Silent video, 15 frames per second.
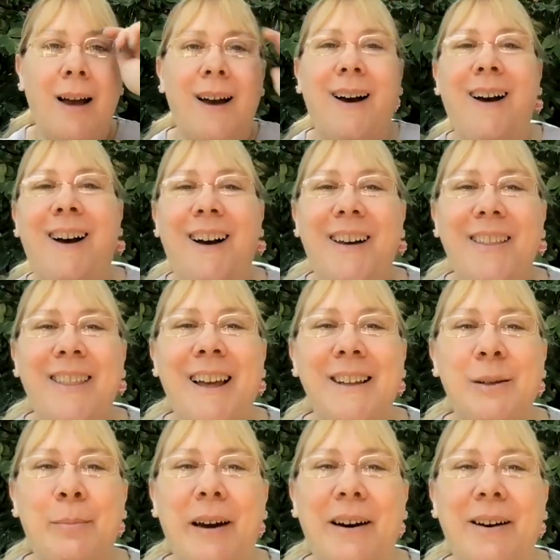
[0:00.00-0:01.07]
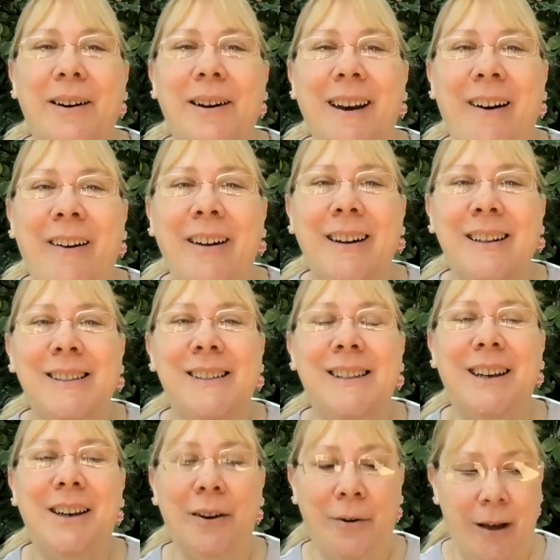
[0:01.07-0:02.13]
Ah, that's better. Now I can see
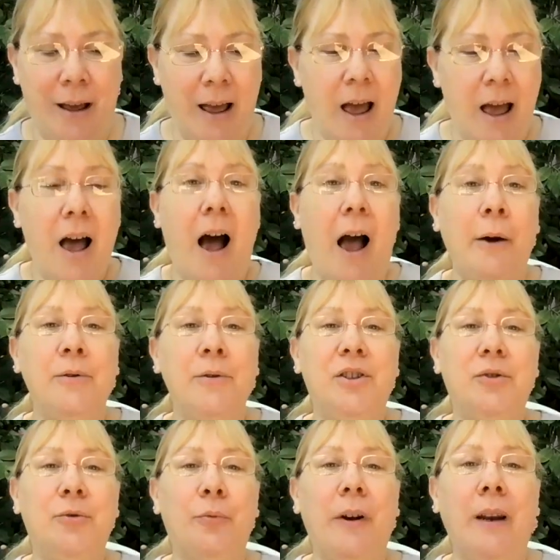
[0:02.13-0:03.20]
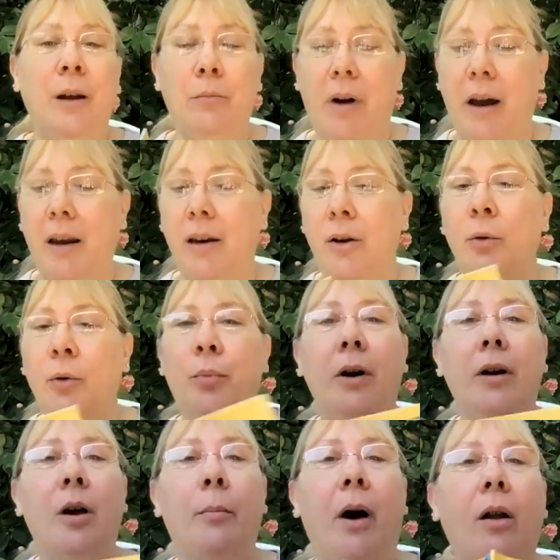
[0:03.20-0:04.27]
you. I was just reading my new
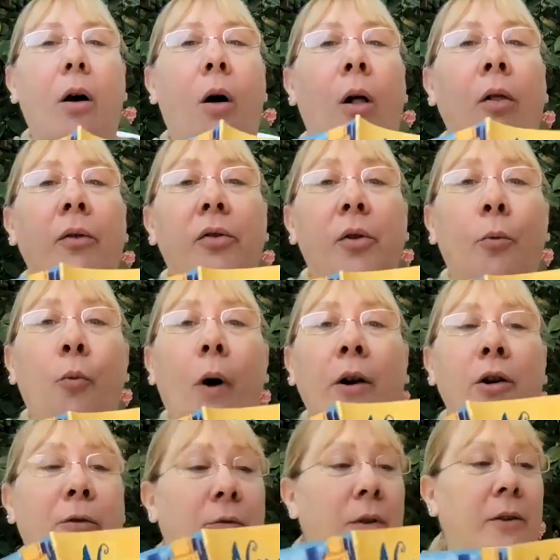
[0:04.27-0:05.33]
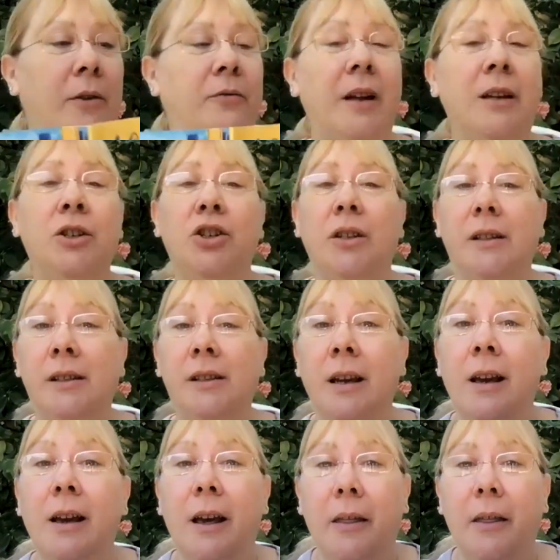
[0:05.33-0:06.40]
book about all of the wonderful inventions
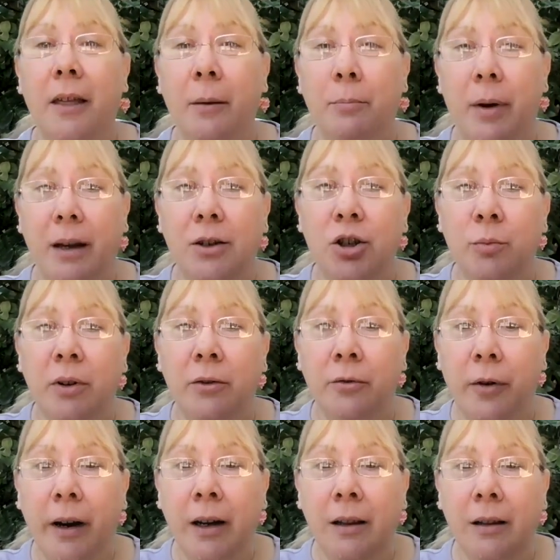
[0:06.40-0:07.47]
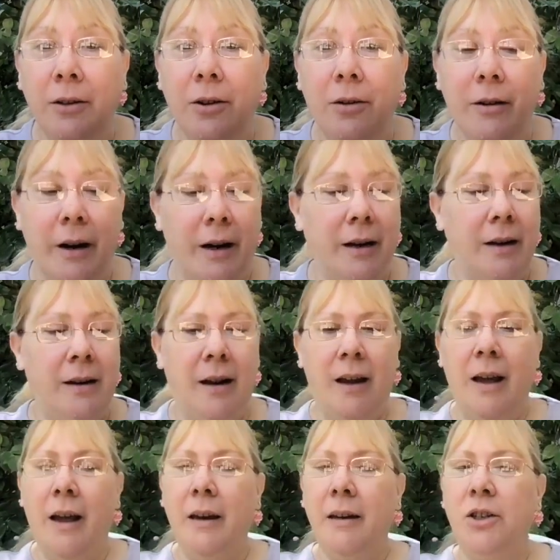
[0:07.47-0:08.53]
that Benjamin Franklin created.
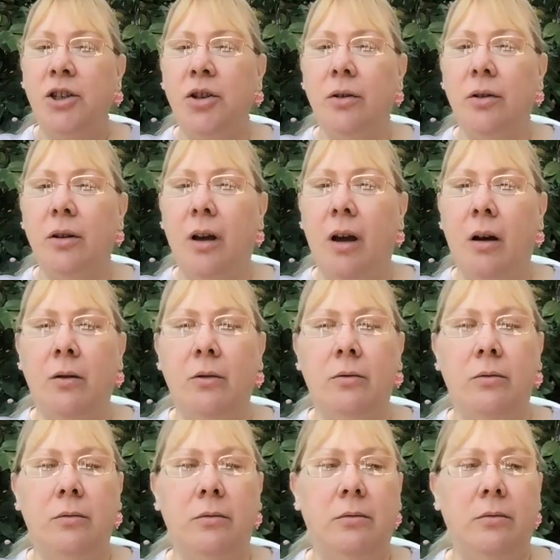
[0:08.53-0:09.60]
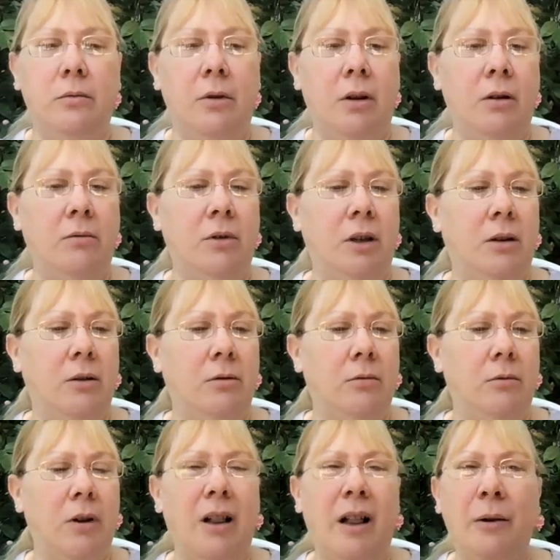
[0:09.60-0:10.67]
Did you? Oh, oh no.
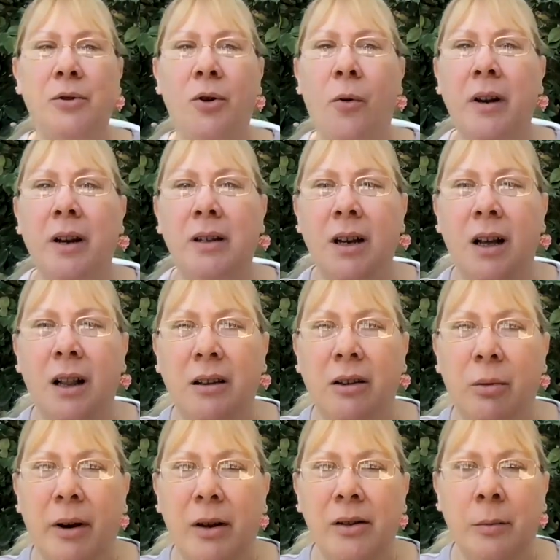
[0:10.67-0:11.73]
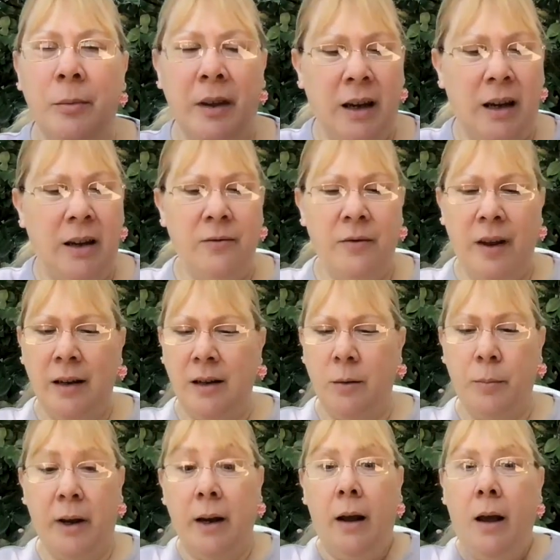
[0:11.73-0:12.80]
Oh, I was going to tell you about something he invented,
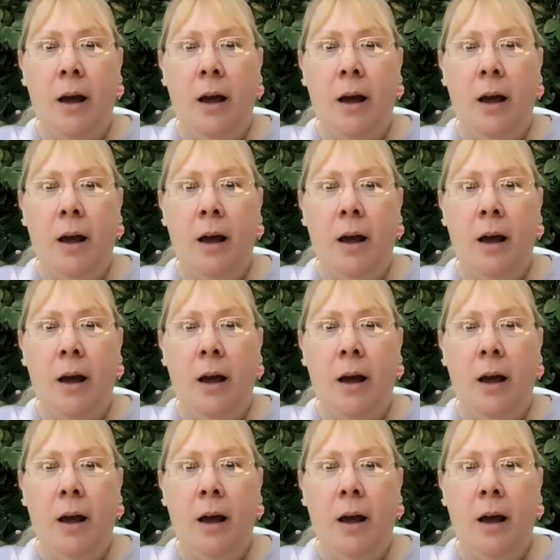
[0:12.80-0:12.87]
but